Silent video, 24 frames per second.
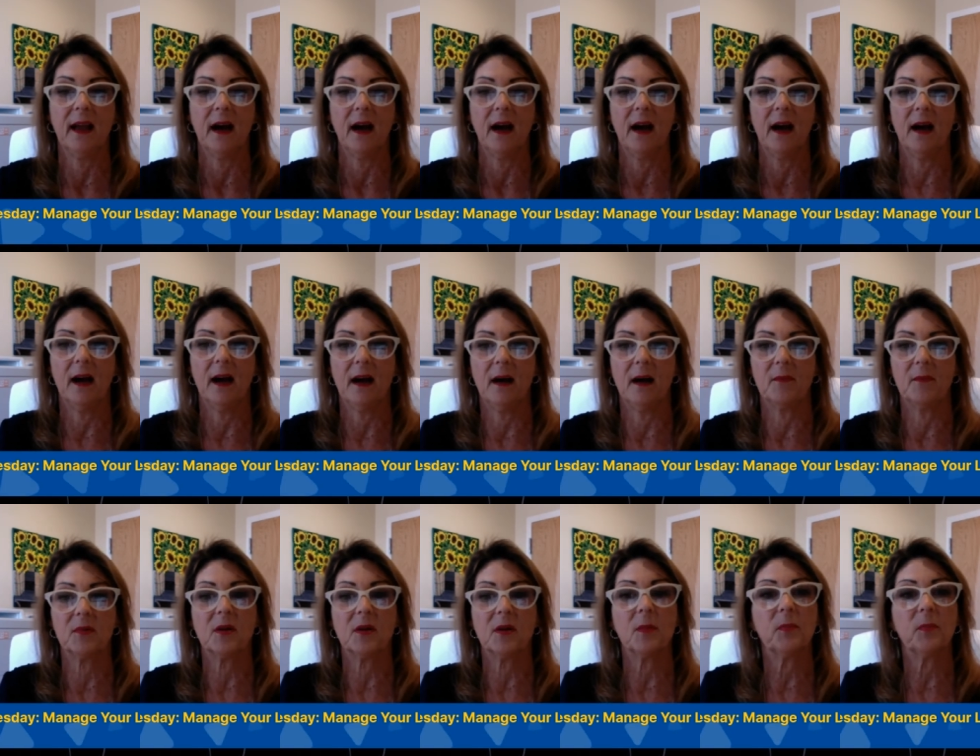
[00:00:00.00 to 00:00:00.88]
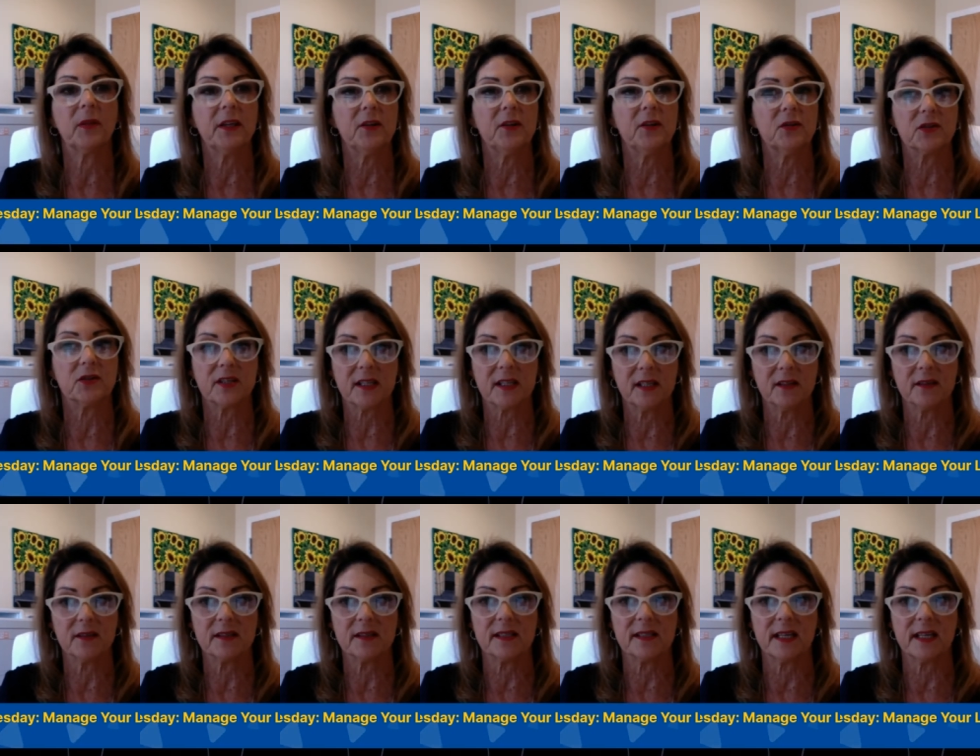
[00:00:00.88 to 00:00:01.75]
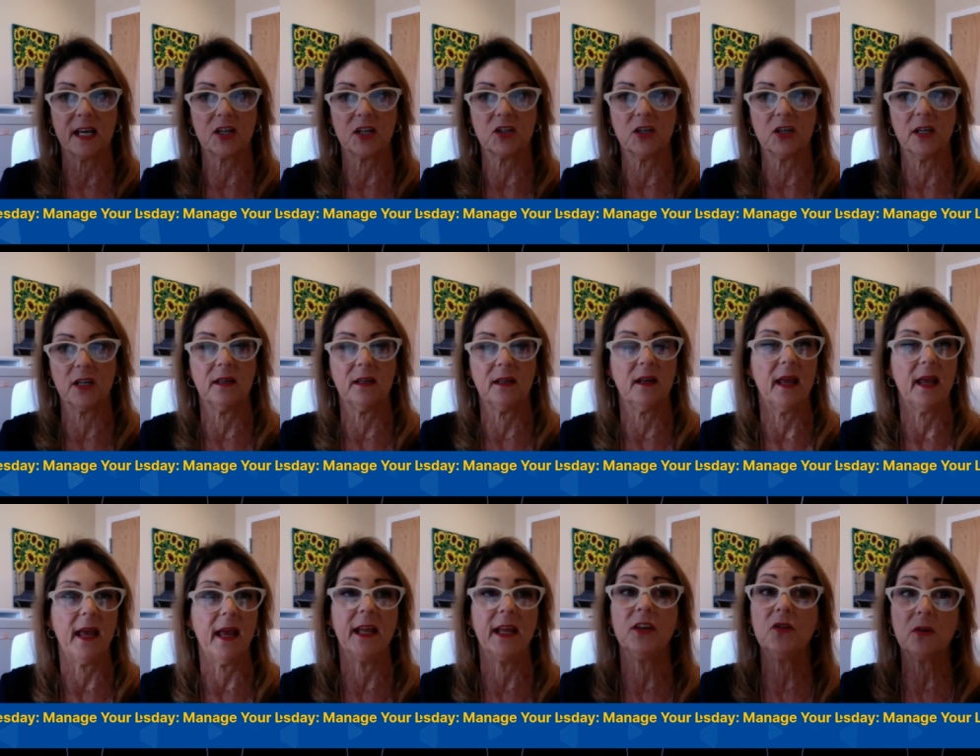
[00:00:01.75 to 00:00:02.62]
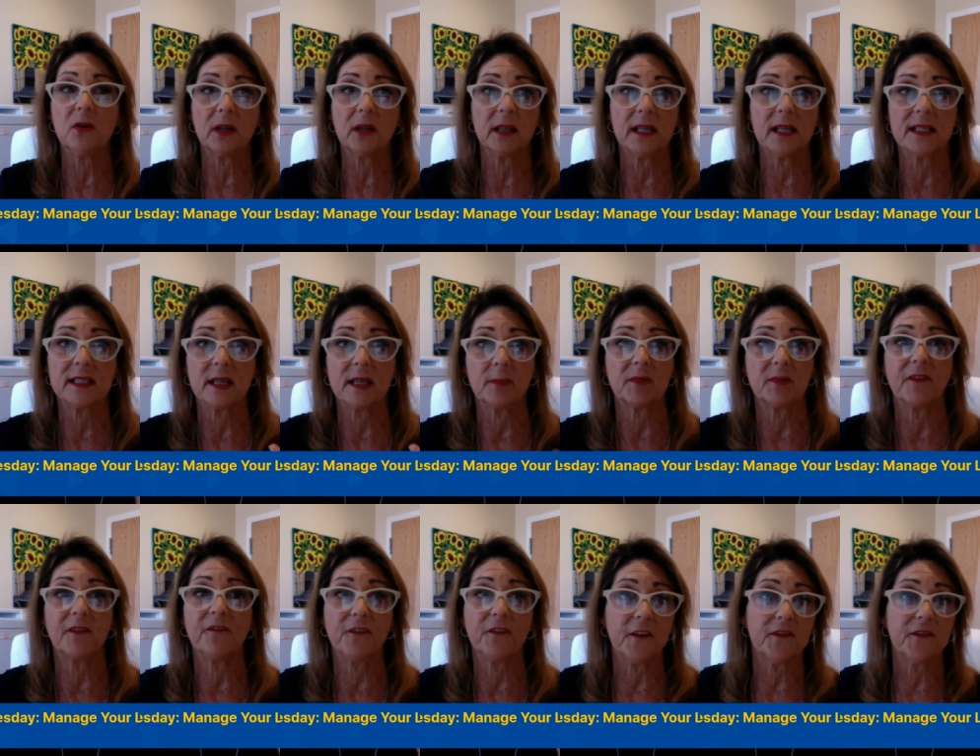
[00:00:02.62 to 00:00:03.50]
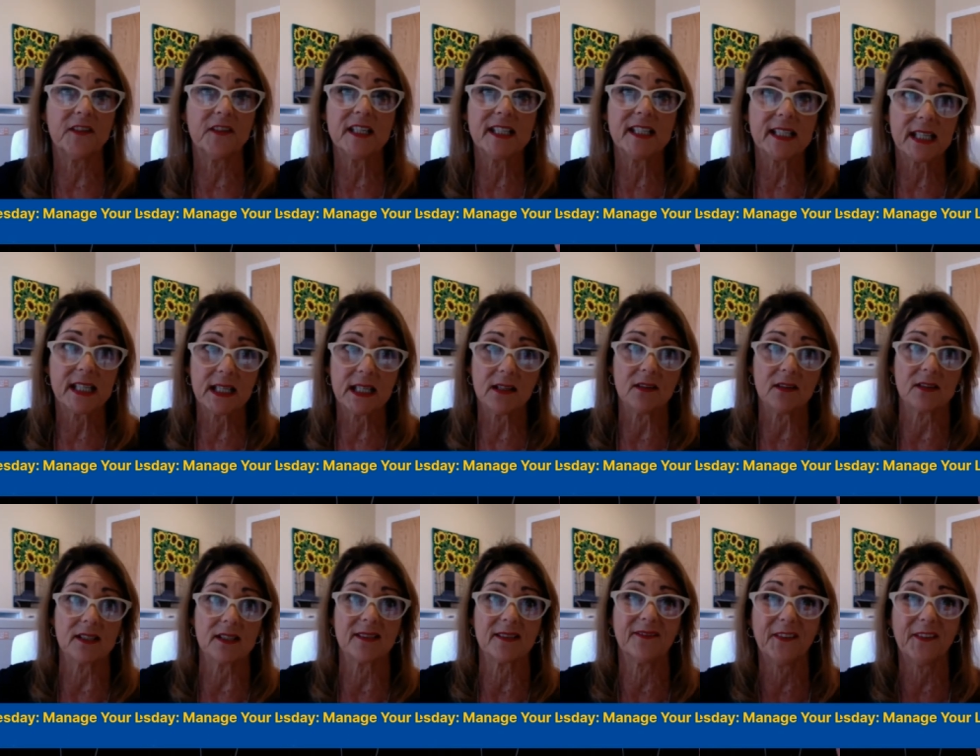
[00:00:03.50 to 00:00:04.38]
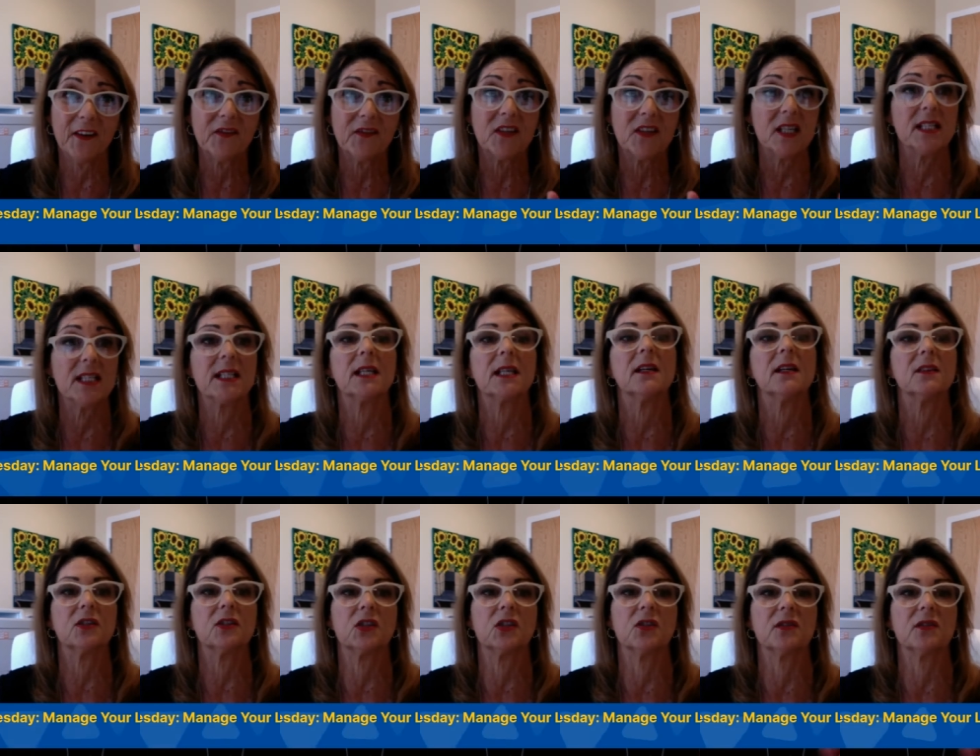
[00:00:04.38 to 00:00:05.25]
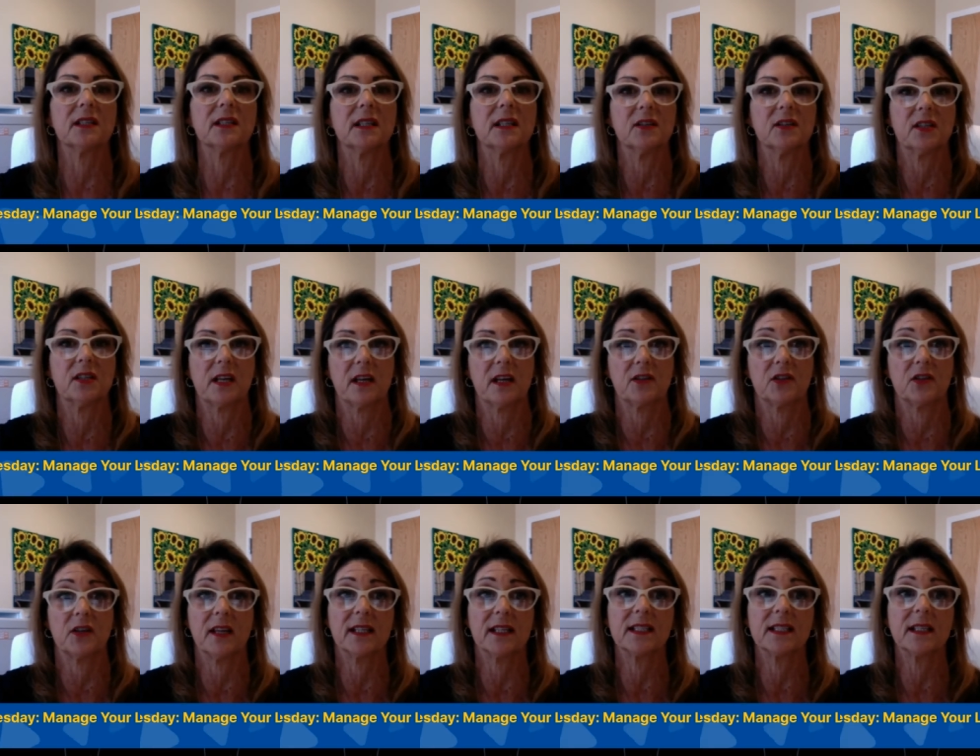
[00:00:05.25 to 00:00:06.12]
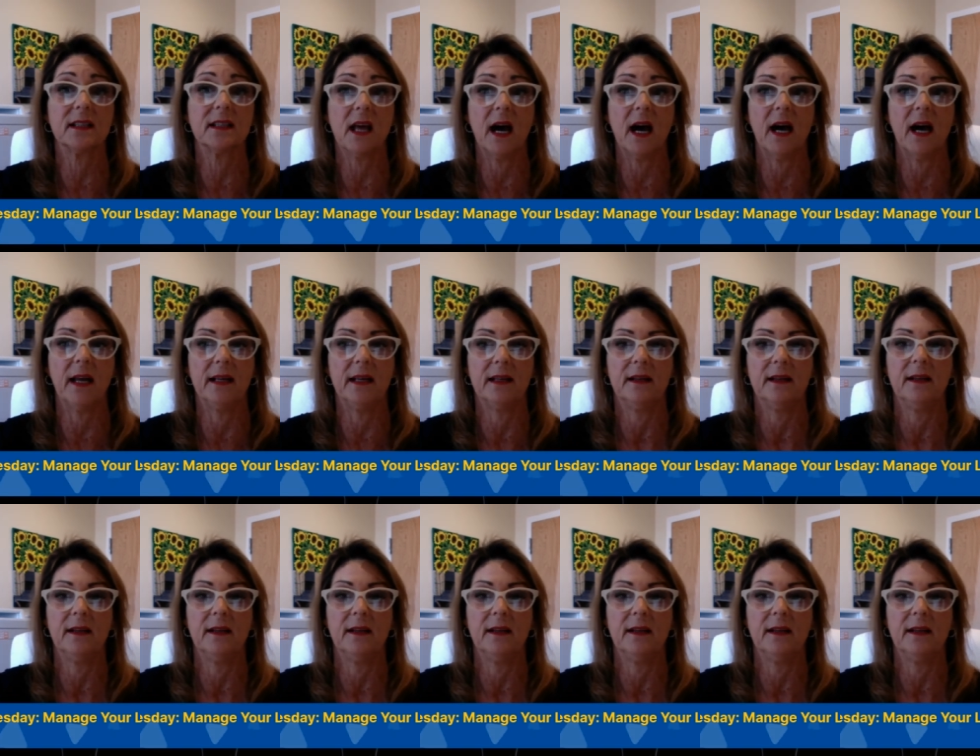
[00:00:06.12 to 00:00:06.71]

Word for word: Um, complete your skills section, and you can list up to 50 skills, 50 skills in your skills section. That's a lot.